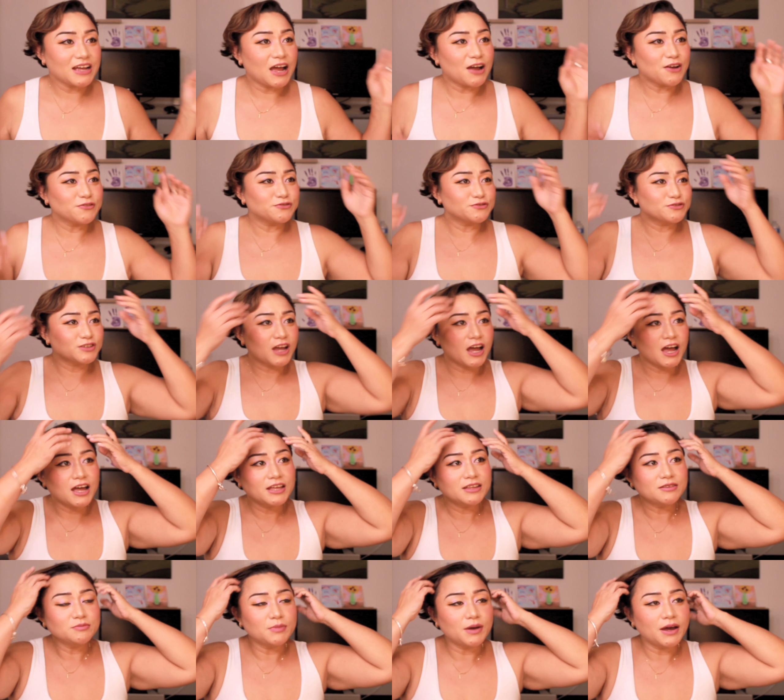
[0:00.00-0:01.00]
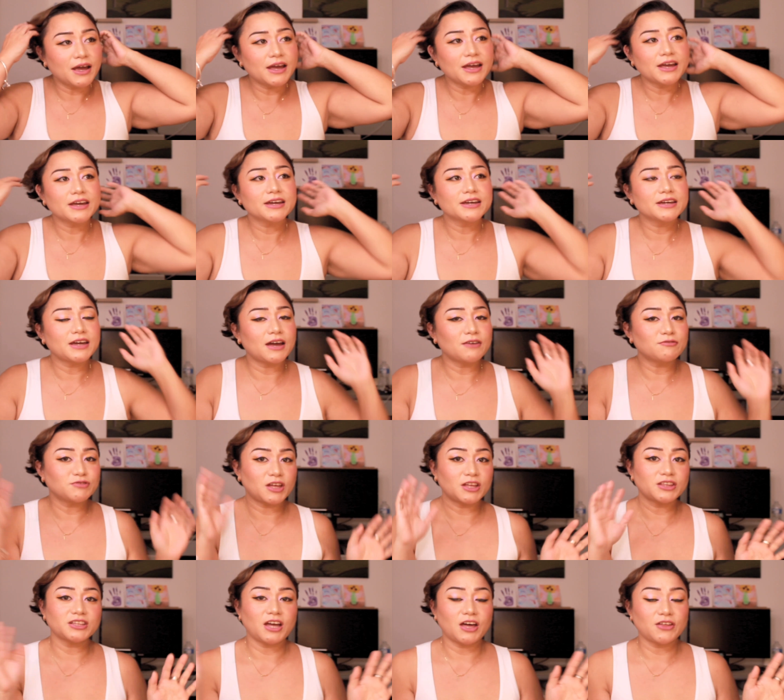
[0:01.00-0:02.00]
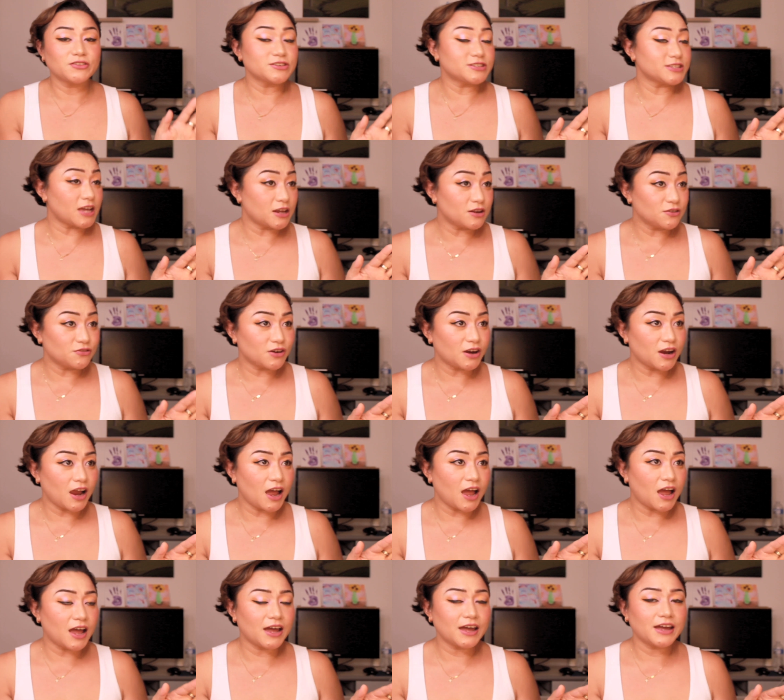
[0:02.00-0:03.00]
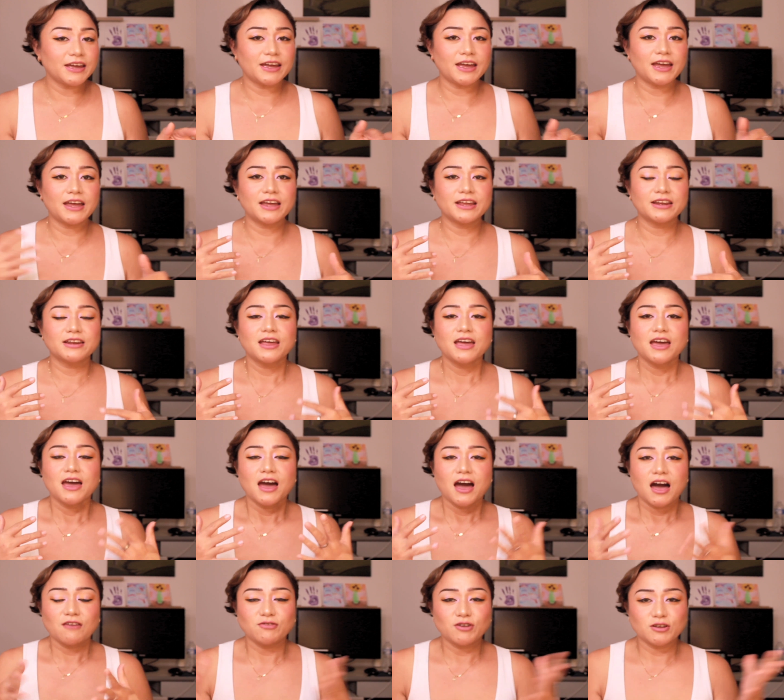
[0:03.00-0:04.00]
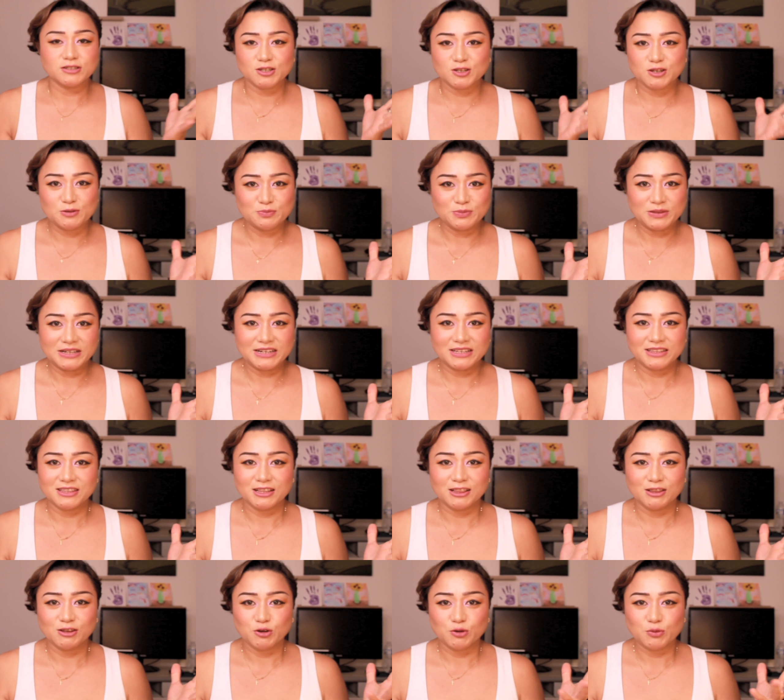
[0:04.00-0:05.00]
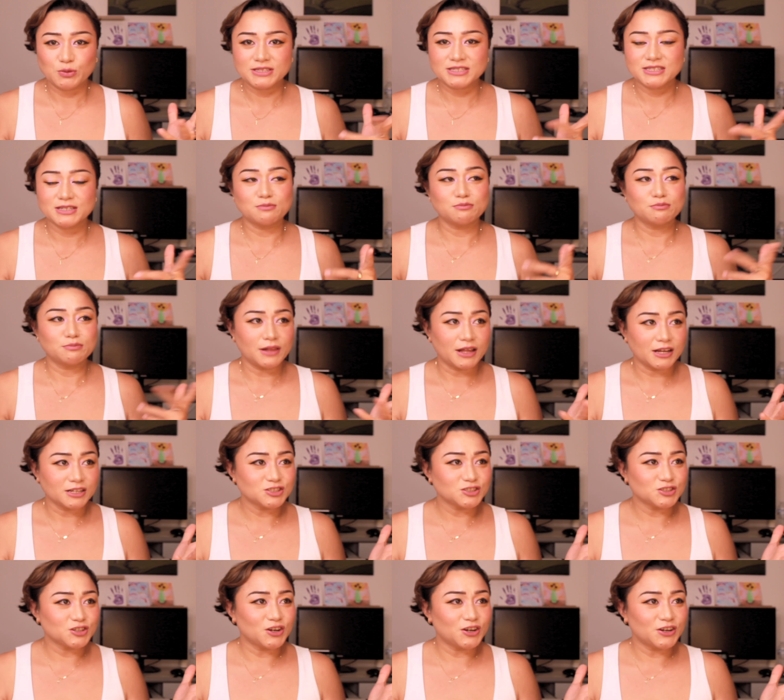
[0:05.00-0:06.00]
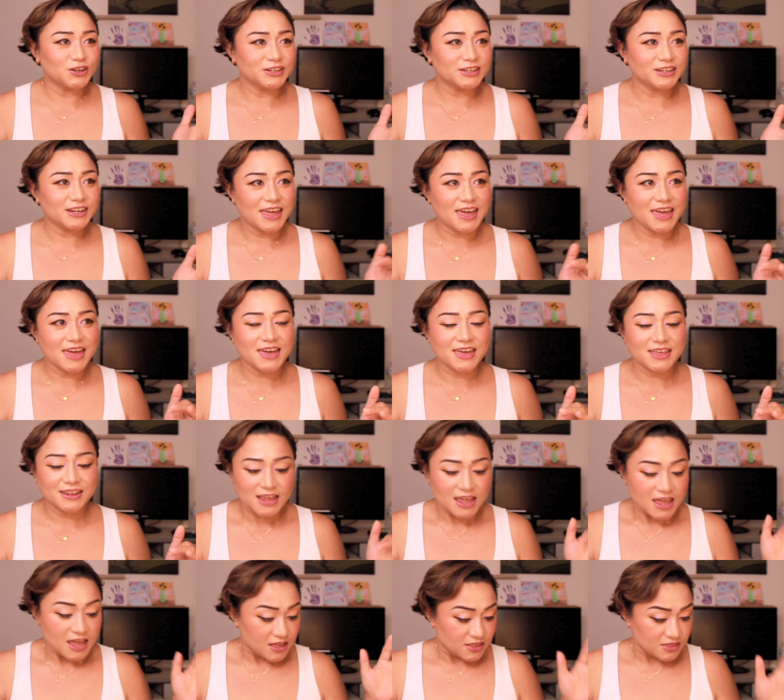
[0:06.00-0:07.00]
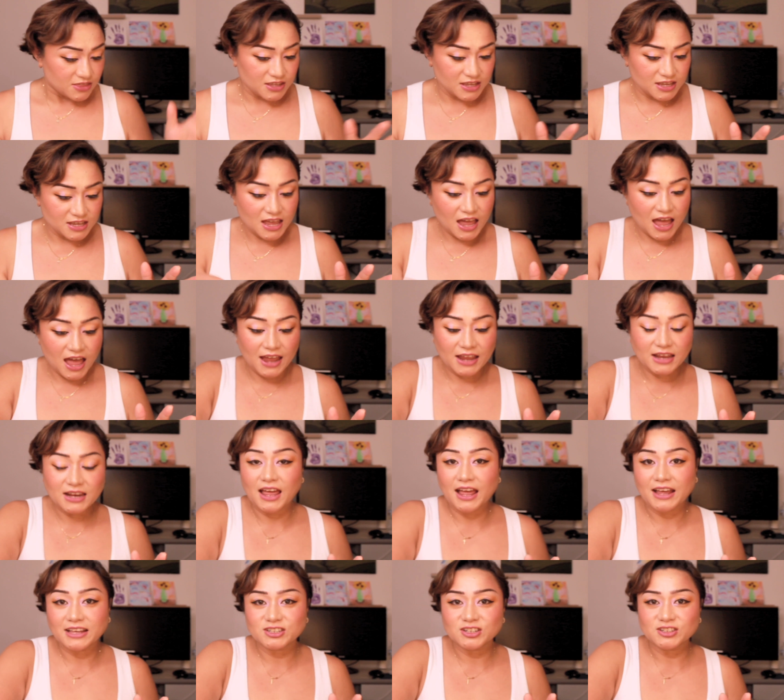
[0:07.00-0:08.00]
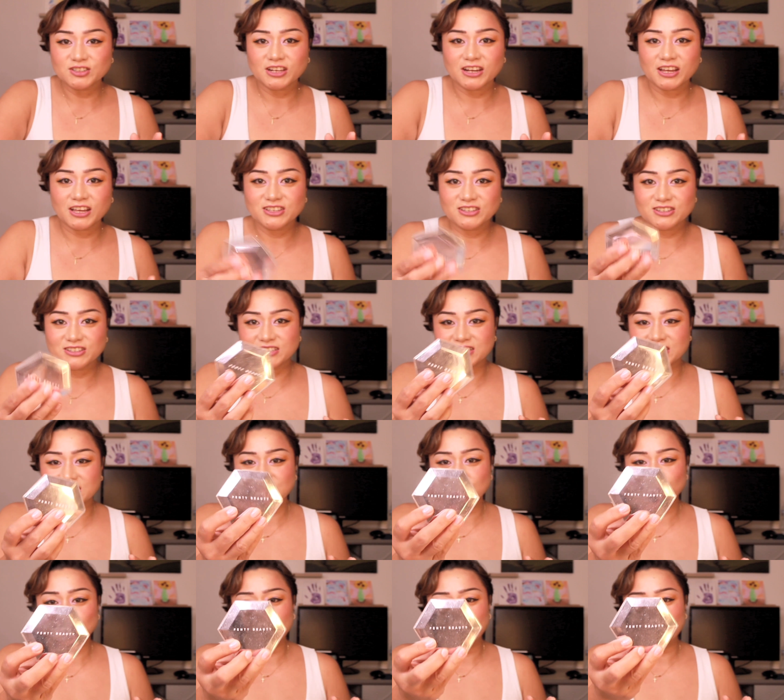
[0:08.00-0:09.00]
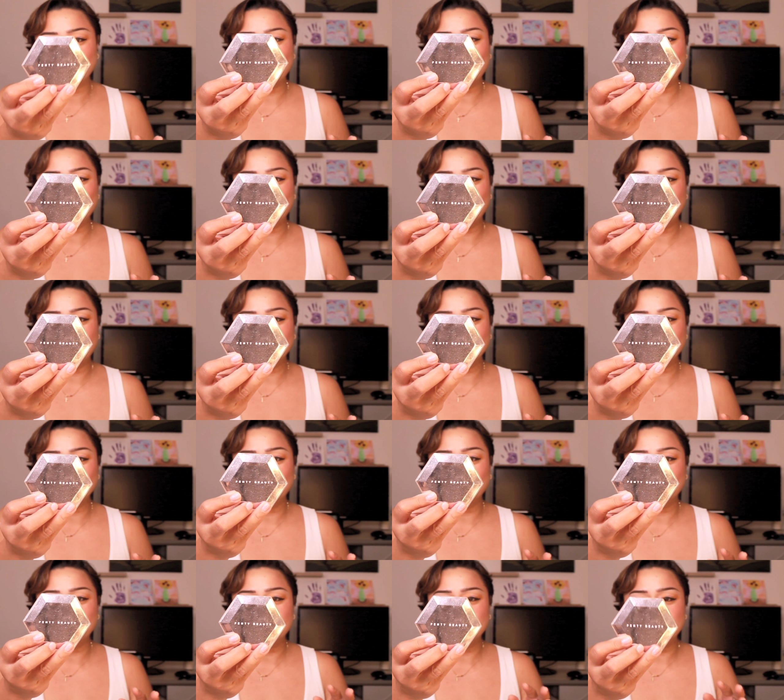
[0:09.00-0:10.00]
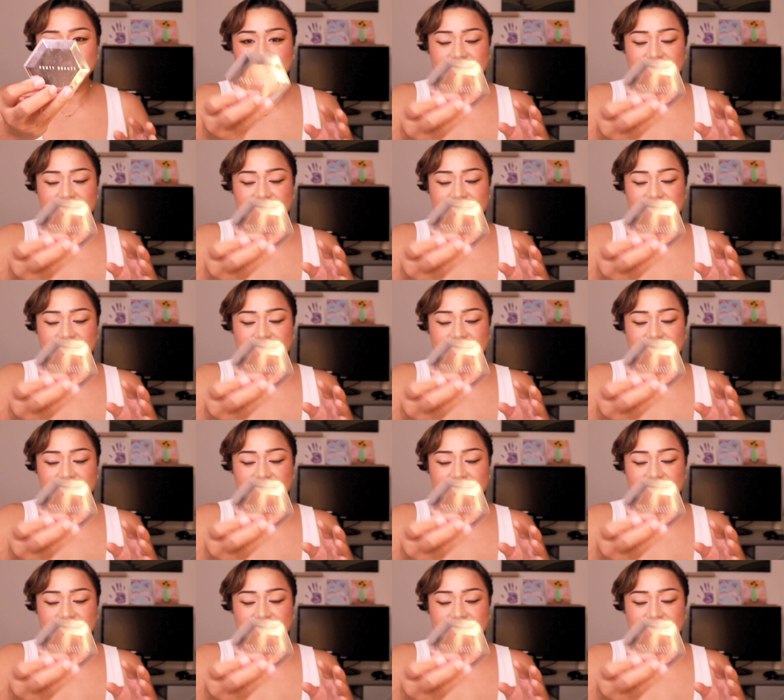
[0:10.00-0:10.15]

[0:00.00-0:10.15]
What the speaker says: I've done the other side of our eye, and I've also completed the look with some blush on, and the highlighter that I use is the one from Fenty Beauty.